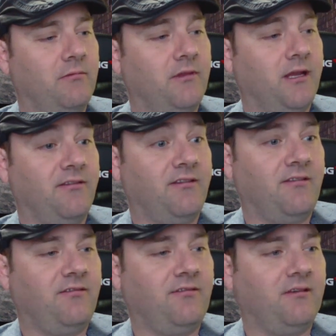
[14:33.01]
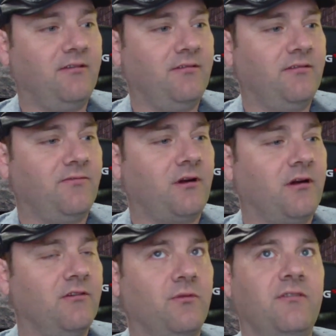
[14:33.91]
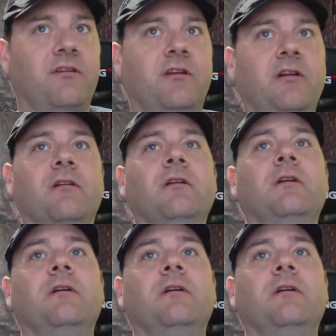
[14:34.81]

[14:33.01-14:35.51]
the consensus is as far as what's secure.